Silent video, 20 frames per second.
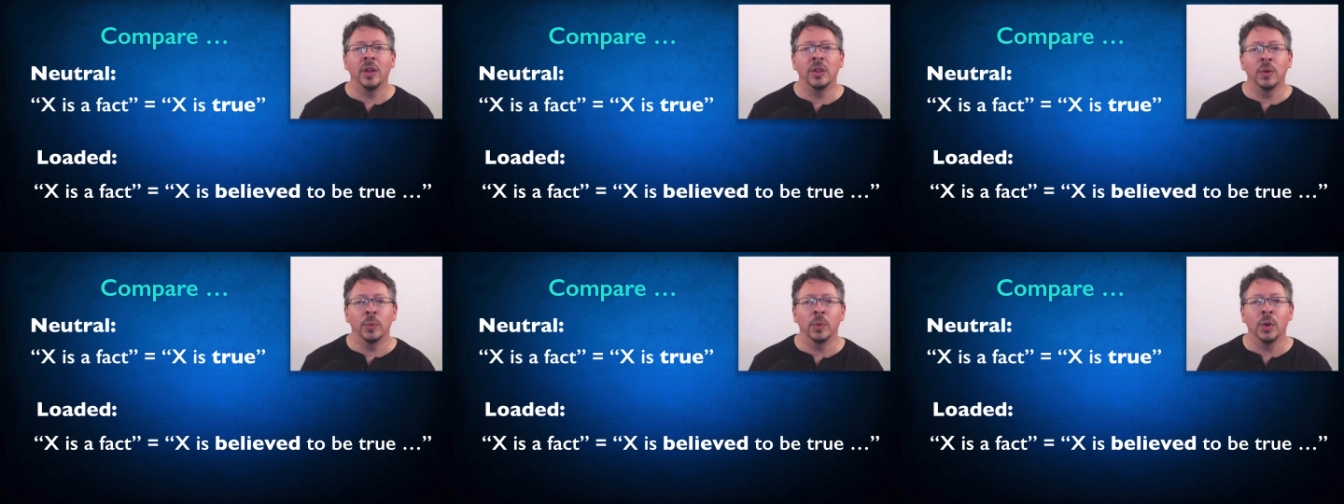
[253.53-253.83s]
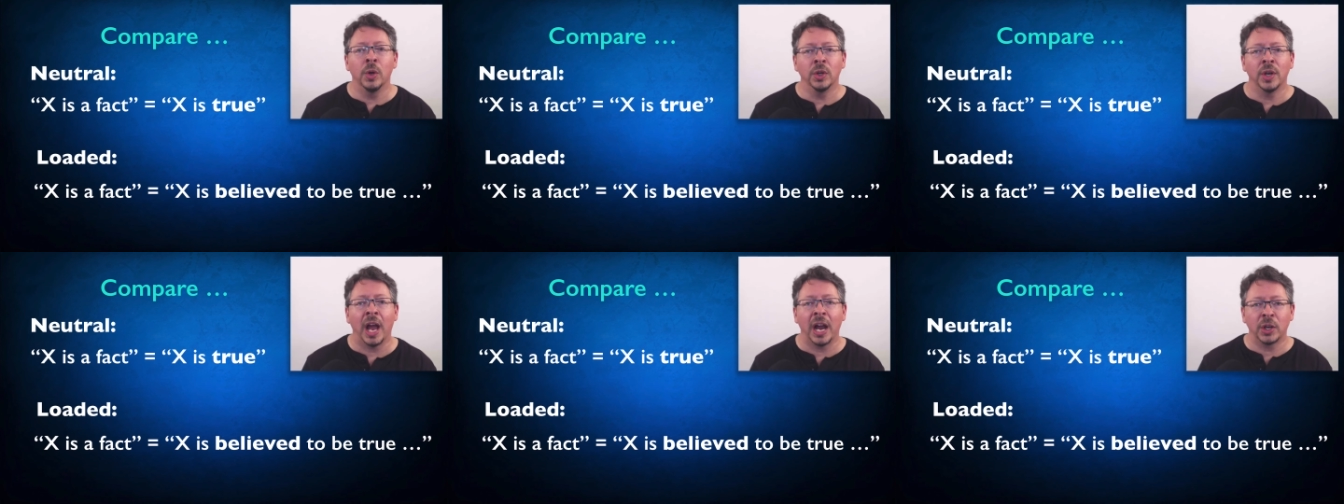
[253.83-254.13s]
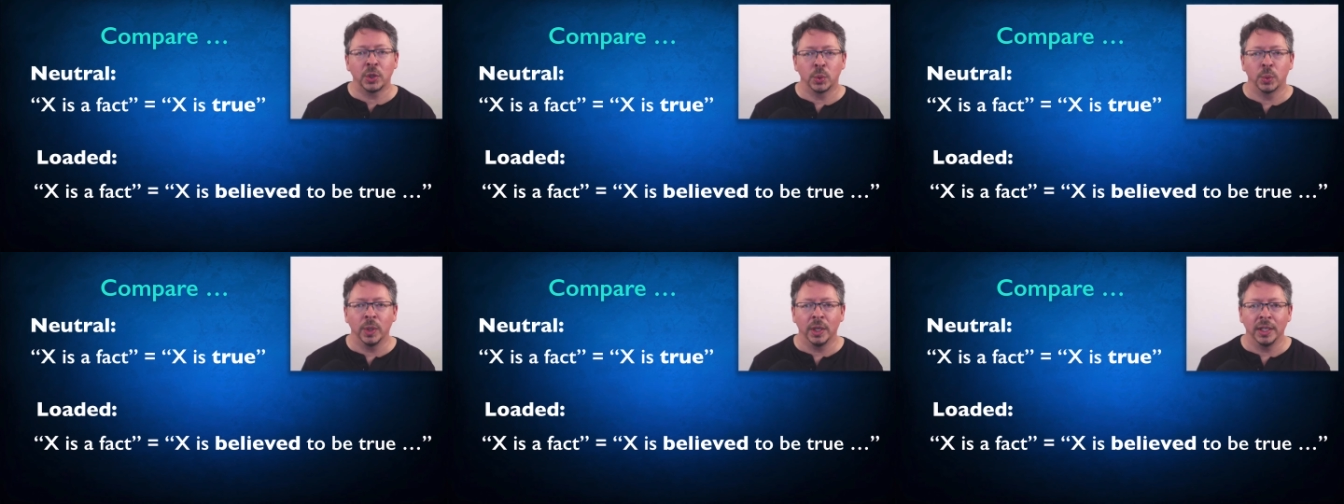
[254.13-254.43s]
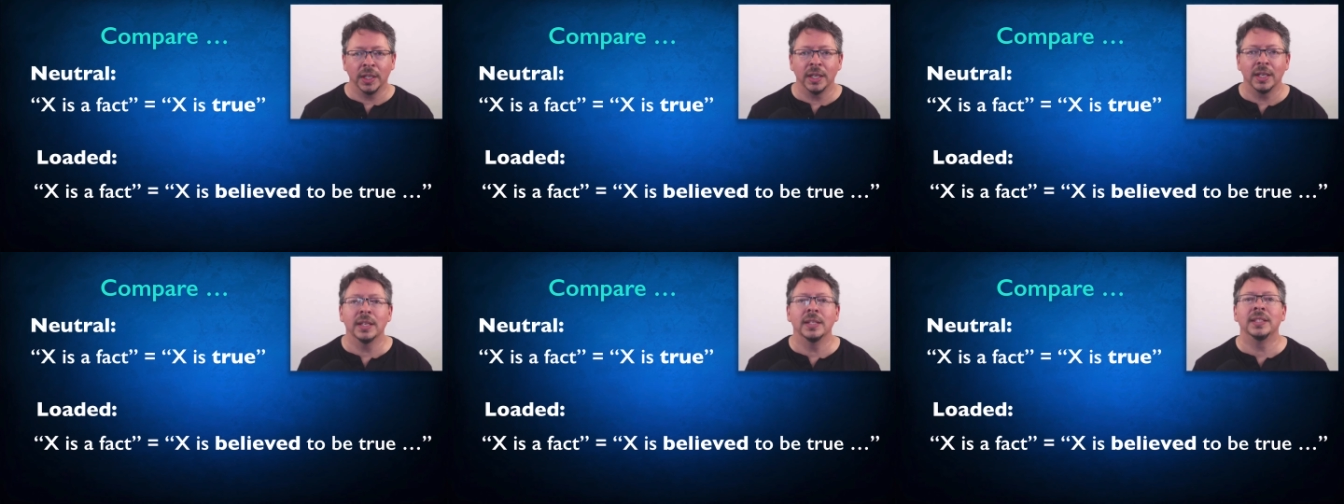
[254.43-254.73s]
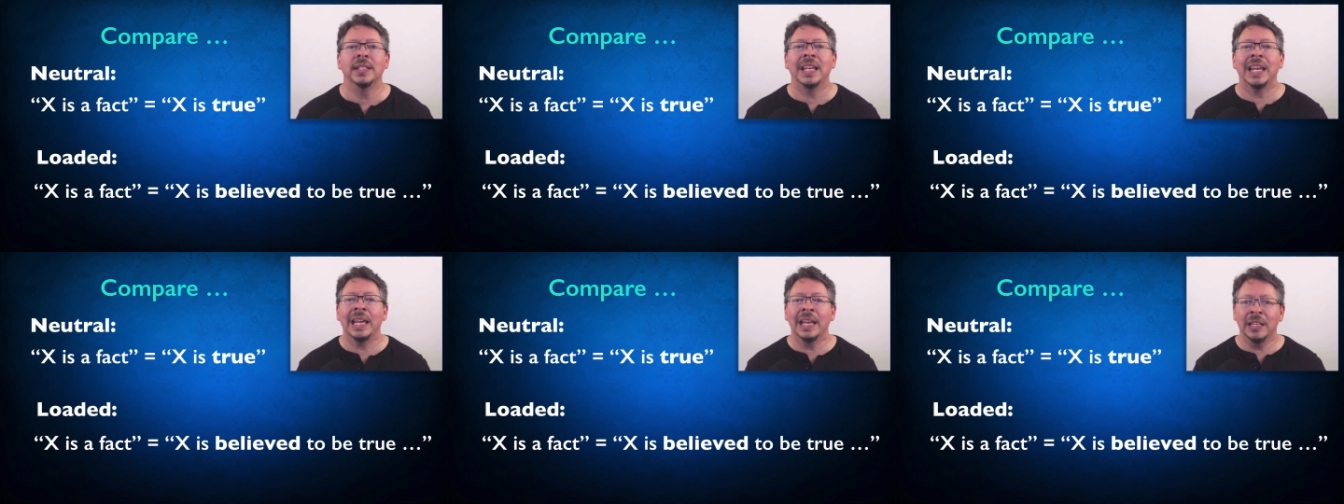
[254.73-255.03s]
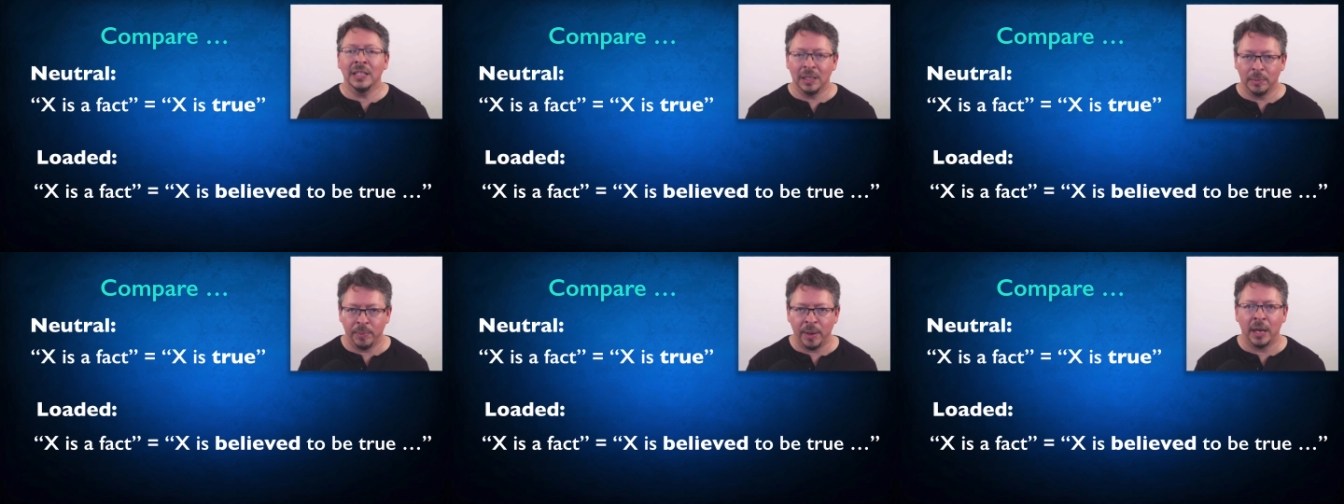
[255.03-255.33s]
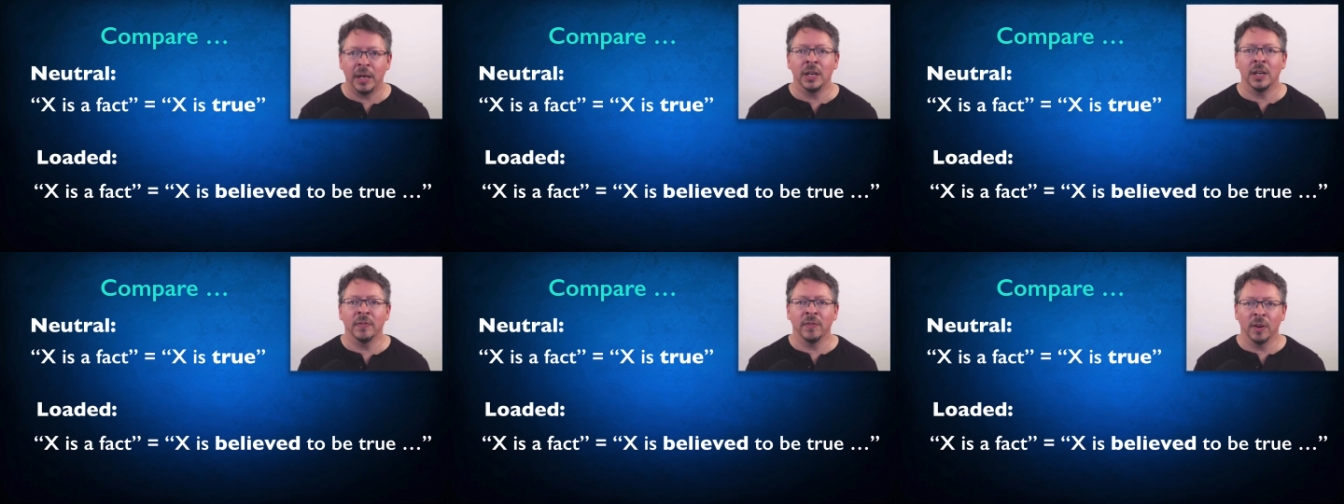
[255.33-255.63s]
the world actually is,
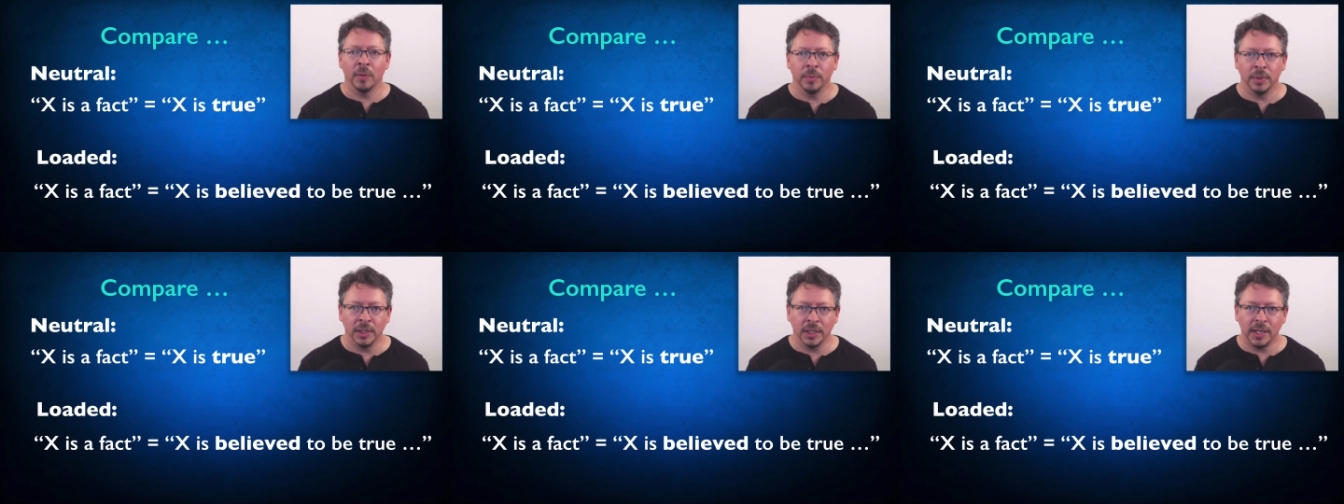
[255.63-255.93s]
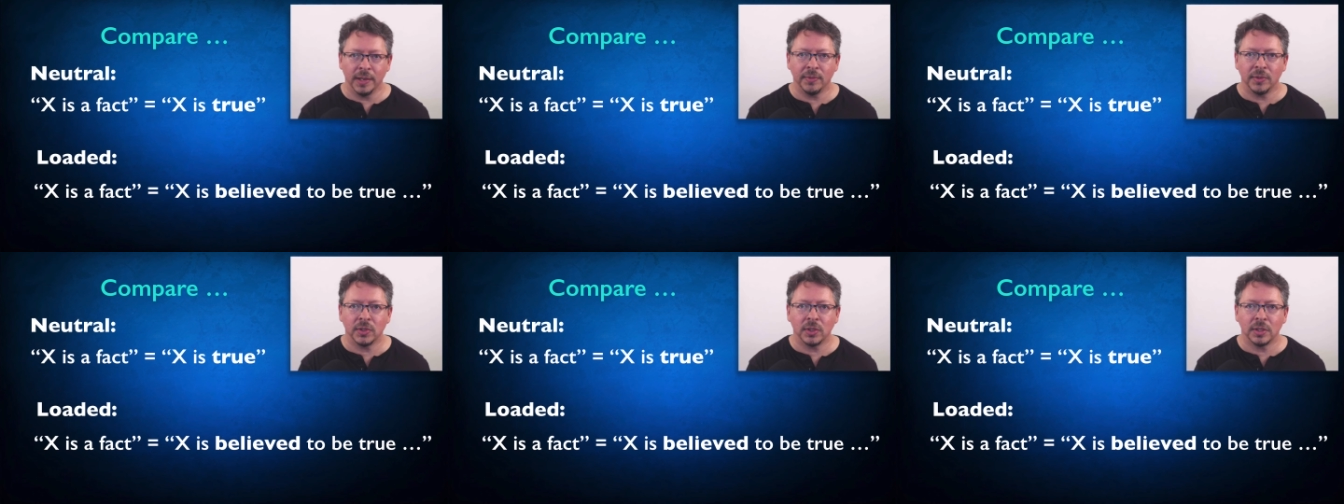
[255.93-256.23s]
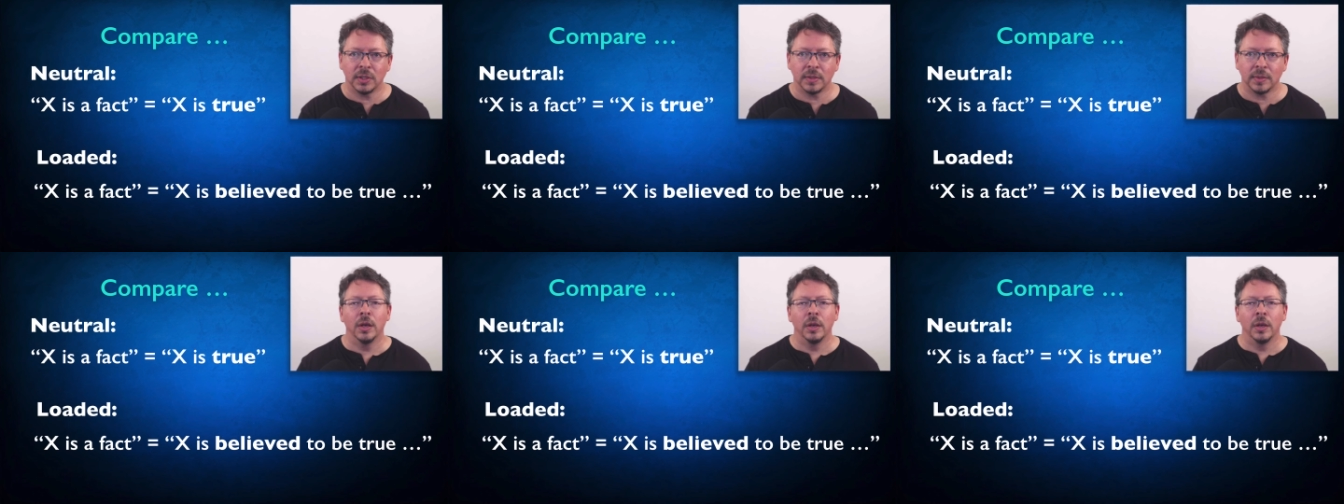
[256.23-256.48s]
independent of our beliefs.